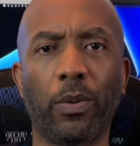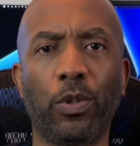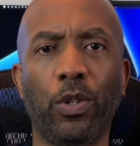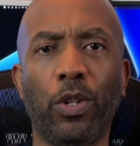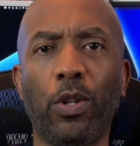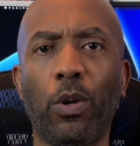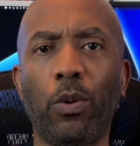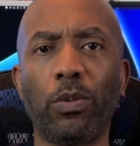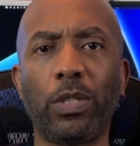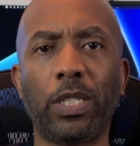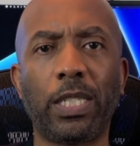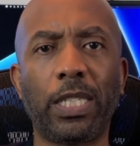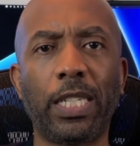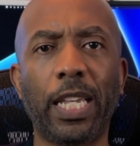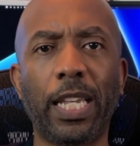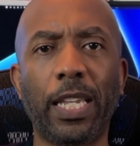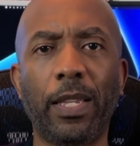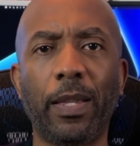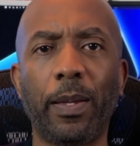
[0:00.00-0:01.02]
You don't
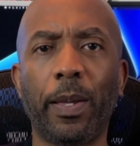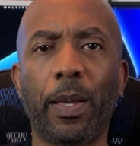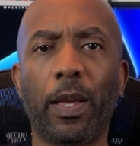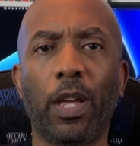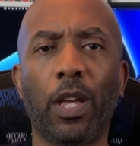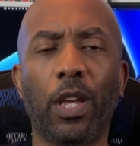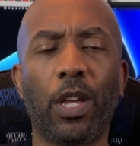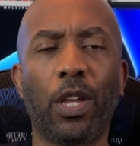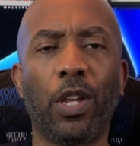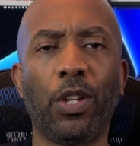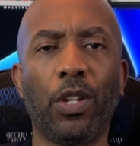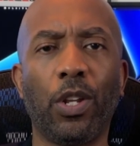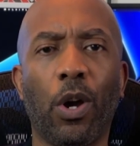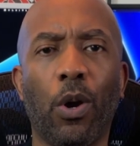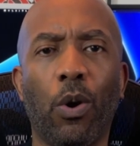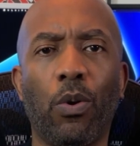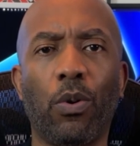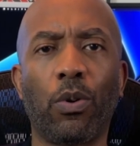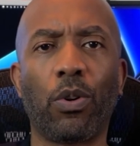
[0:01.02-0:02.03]
see,
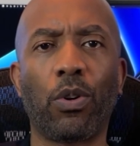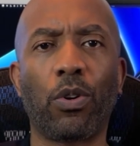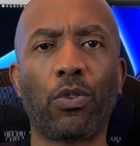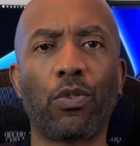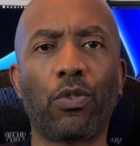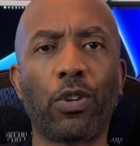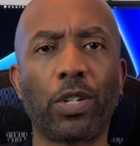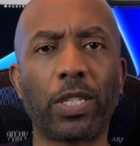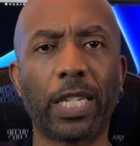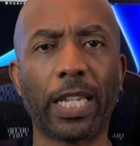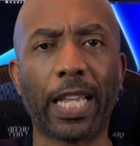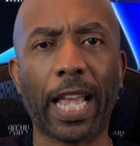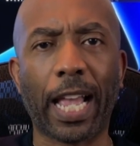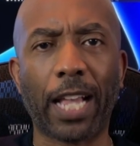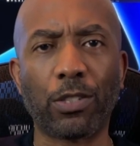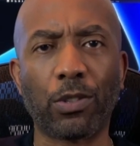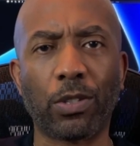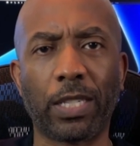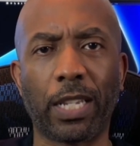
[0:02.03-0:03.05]
Crooks and
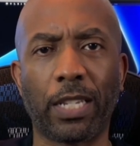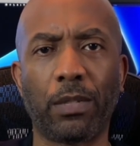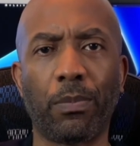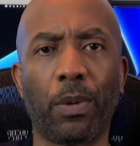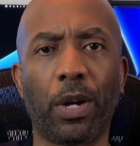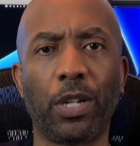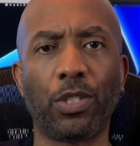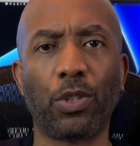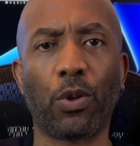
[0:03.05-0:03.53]
Castles as much,